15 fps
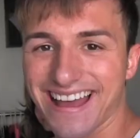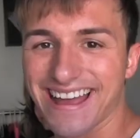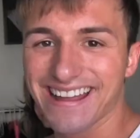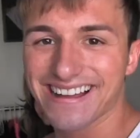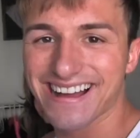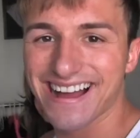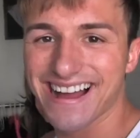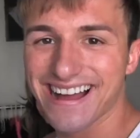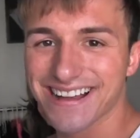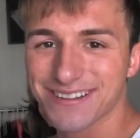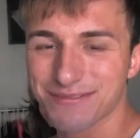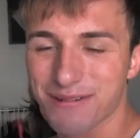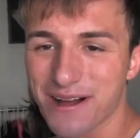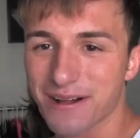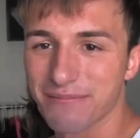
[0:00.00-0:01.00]
Hey
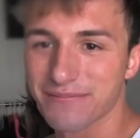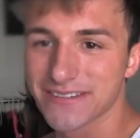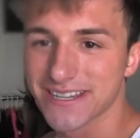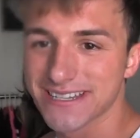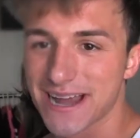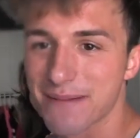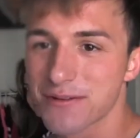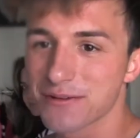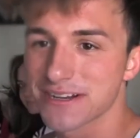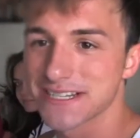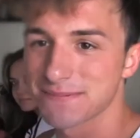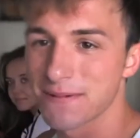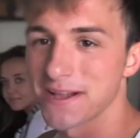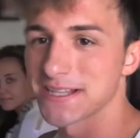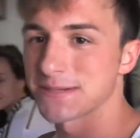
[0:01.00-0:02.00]
guys, well, since I'm the
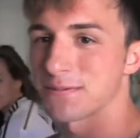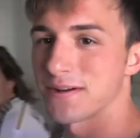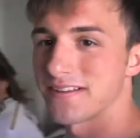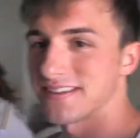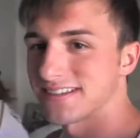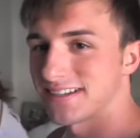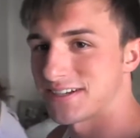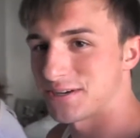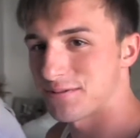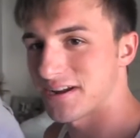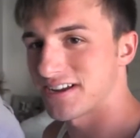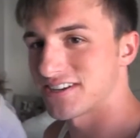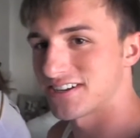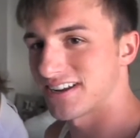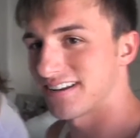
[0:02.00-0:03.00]
responsible one in the
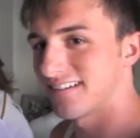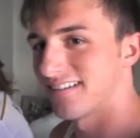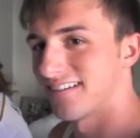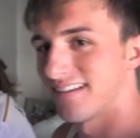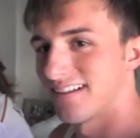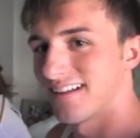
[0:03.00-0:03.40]
situation,